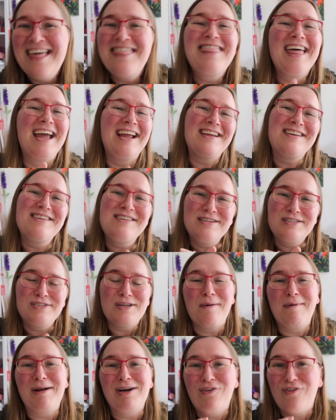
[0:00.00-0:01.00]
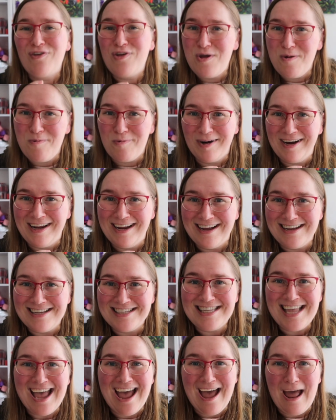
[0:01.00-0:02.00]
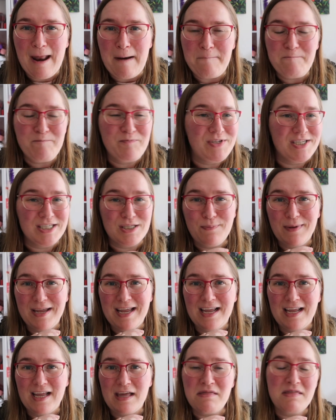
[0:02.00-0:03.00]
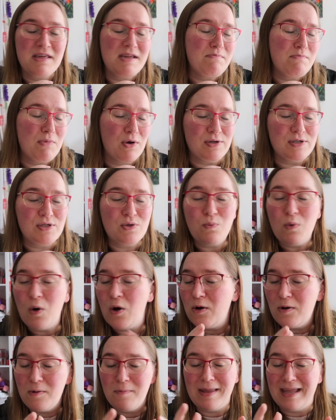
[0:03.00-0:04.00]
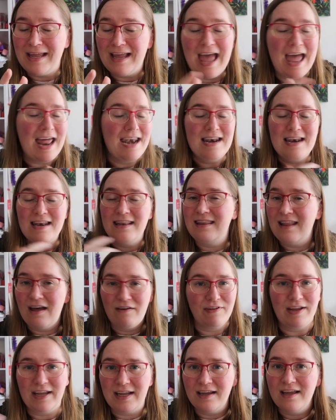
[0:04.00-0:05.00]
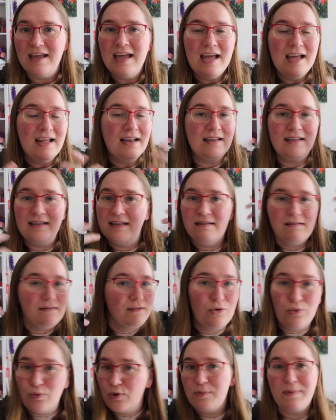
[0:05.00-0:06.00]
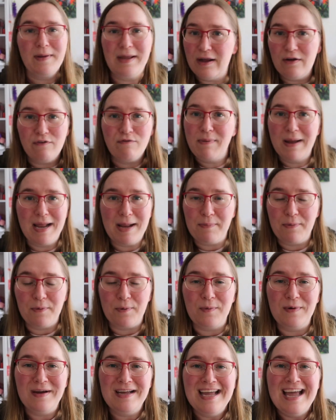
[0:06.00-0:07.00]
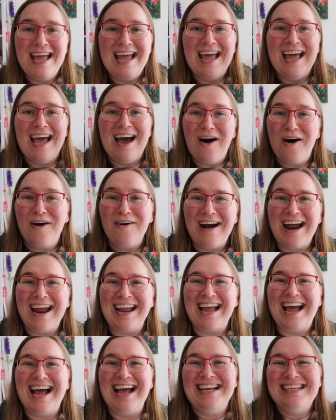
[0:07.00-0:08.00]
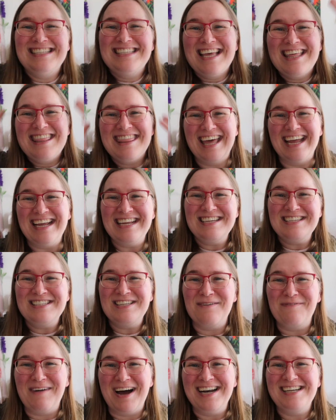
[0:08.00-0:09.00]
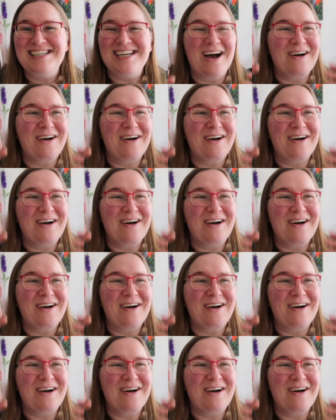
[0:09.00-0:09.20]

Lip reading: Thank you so much for humoring us and just being the most welcoming and loving grouping of people. All right, guys, thank you so much.